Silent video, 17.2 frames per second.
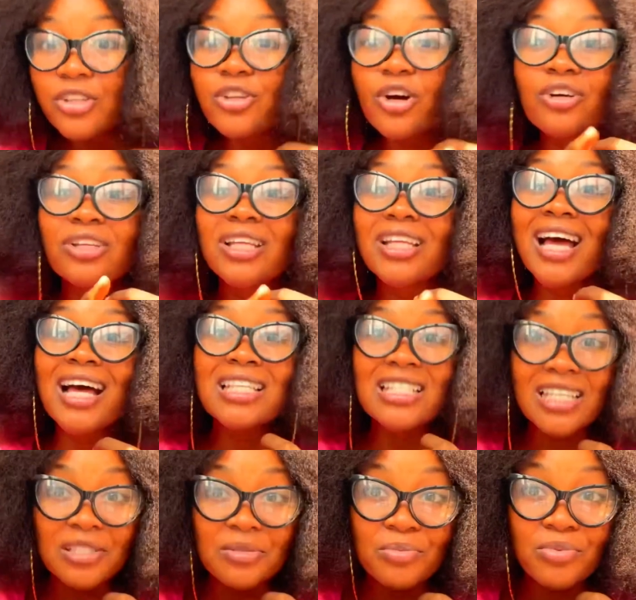doctor that has
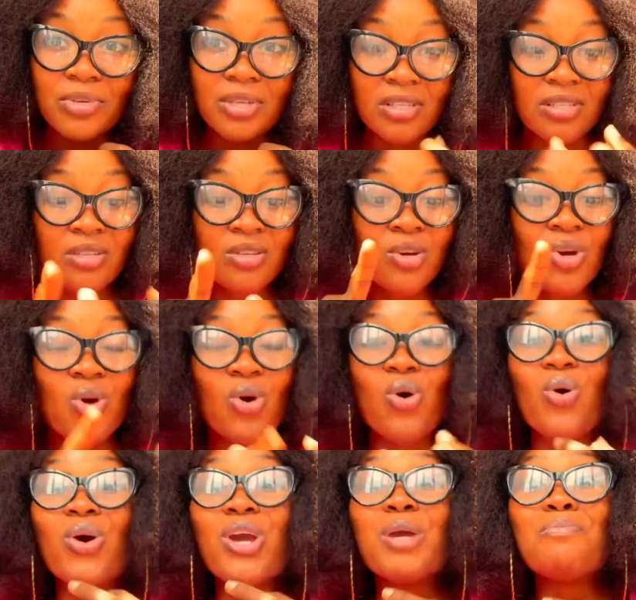experience,
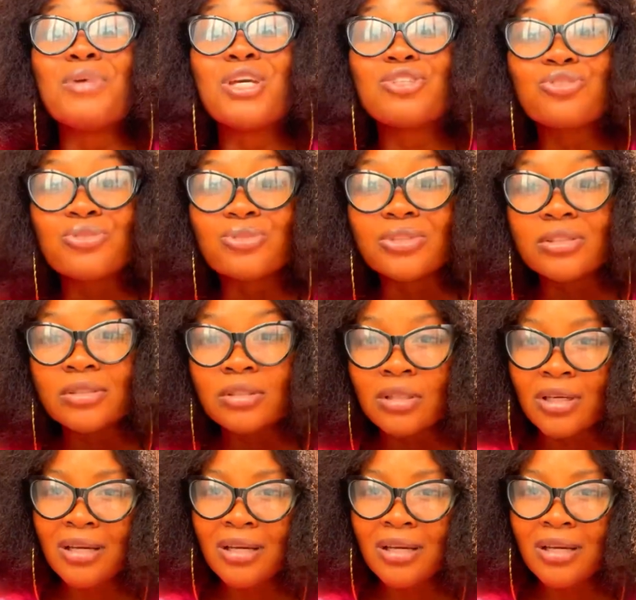or a matron.